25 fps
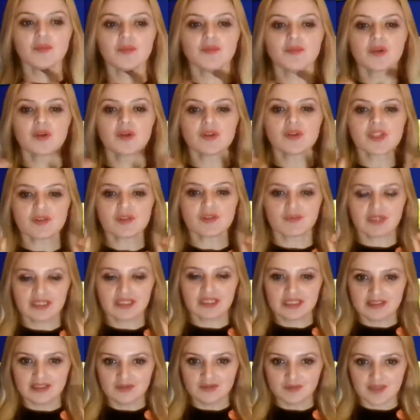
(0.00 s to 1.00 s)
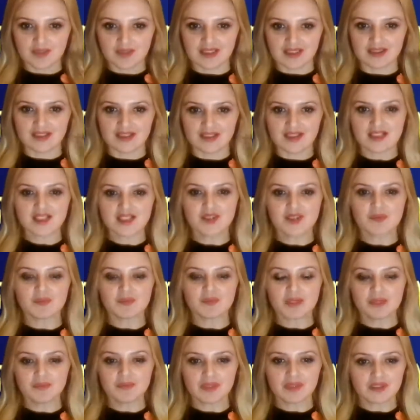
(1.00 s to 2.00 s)
Because believe me, there is
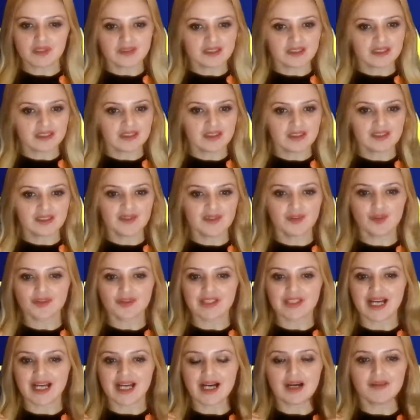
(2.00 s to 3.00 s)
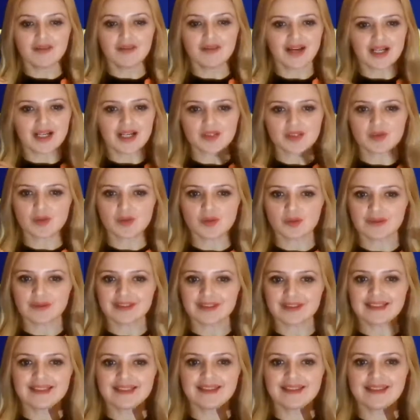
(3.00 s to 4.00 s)
people that don't have
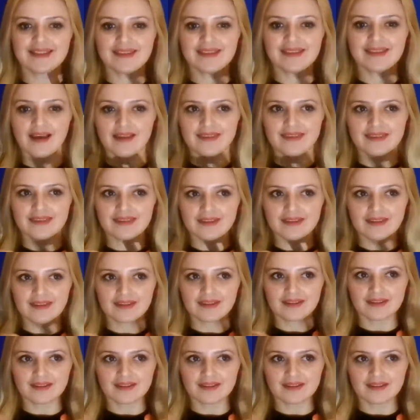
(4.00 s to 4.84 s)
absolutely nothing.